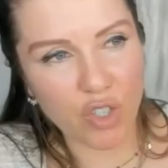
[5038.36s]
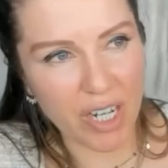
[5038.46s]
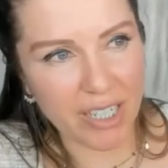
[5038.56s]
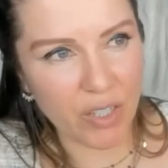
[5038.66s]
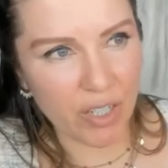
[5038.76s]

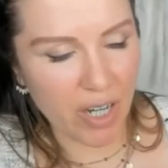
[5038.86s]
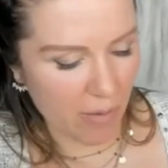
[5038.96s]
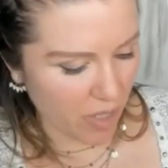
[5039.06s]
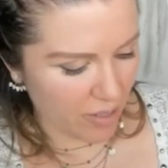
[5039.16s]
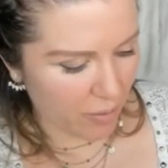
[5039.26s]
gender,
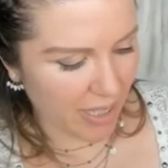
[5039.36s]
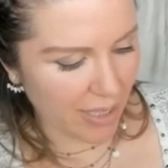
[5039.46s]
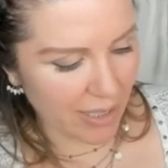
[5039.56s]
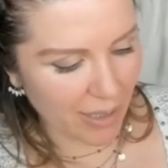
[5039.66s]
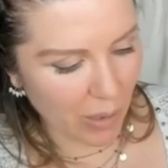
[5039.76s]
I'm going to read
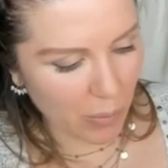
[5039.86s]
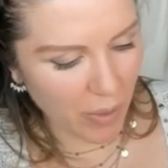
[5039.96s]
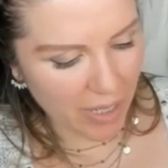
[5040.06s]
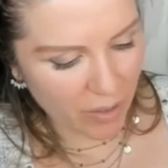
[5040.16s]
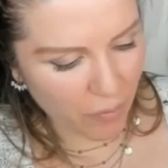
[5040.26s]
a little
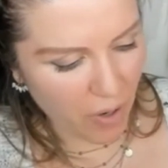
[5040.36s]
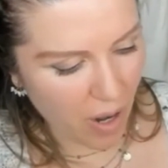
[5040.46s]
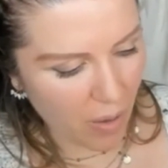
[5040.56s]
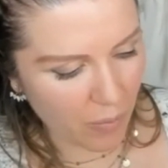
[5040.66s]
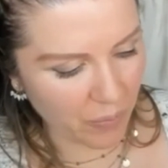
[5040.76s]
bit
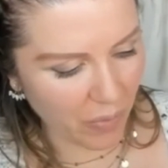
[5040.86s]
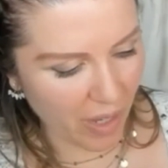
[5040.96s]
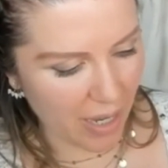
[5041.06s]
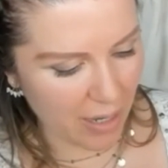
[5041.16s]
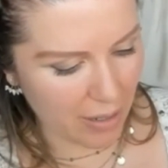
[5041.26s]
from
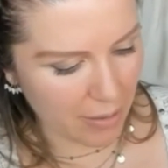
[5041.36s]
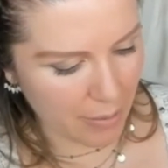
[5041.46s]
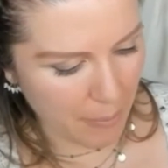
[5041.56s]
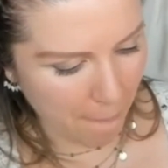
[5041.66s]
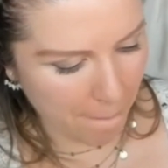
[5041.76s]

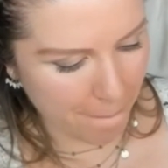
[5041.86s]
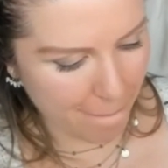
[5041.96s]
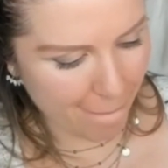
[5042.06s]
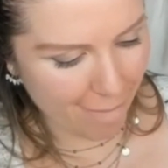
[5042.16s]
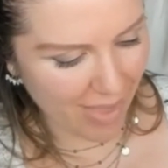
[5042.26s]

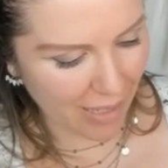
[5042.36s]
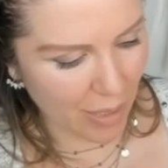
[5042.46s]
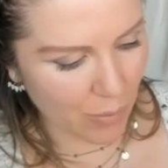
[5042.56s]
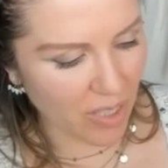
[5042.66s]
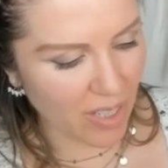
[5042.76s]

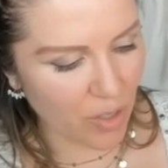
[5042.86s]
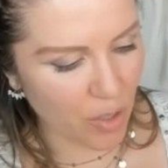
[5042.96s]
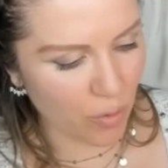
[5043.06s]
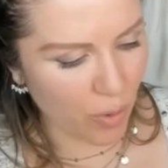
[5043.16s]
something that you